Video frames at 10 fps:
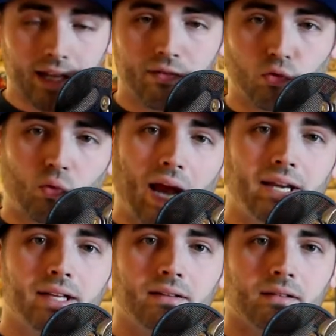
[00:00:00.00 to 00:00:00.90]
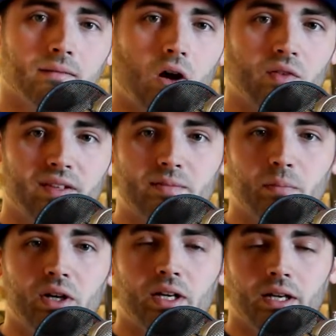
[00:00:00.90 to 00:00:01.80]
give the writing on this
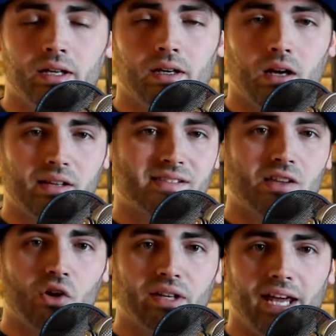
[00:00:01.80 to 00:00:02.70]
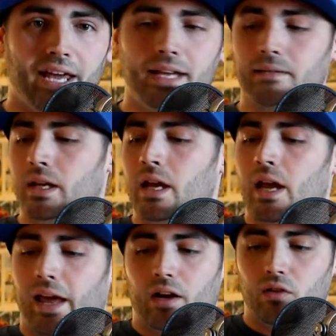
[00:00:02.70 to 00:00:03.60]
book a solid 8,
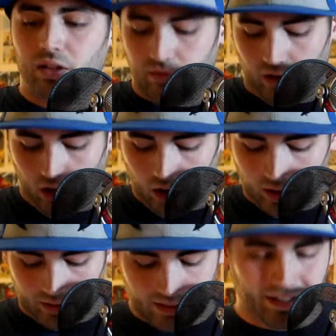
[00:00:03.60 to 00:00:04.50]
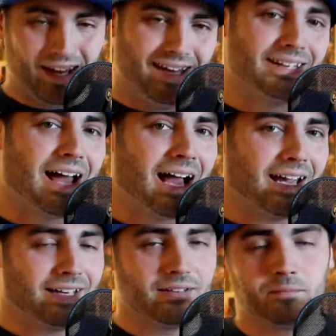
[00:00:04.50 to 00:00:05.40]
and I'll give the art a
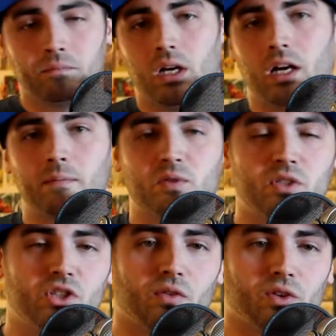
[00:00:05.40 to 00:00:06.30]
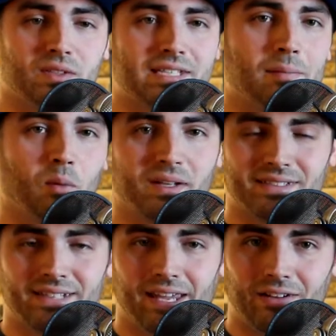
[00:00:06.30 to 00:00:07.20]
9 um, switching over to a 10 point
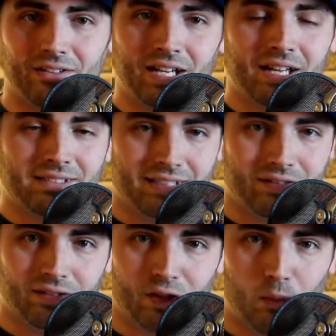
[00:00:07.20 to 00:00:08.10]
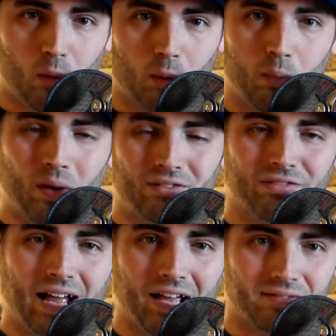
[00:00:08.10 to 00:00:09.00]
scale to give a little more
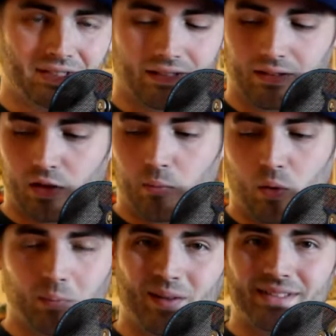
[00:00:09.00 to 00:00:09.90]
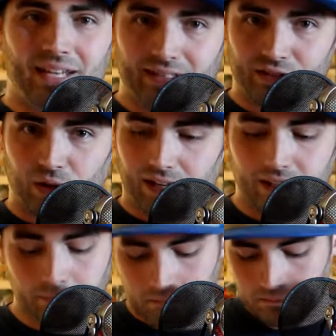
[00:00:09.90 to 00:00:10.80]
0.5s and a little more precise
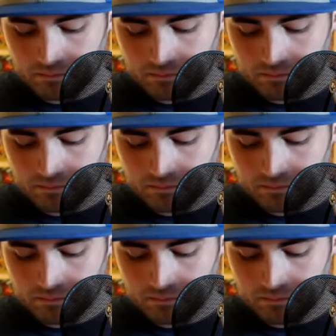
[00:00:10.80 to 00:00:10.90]
grading.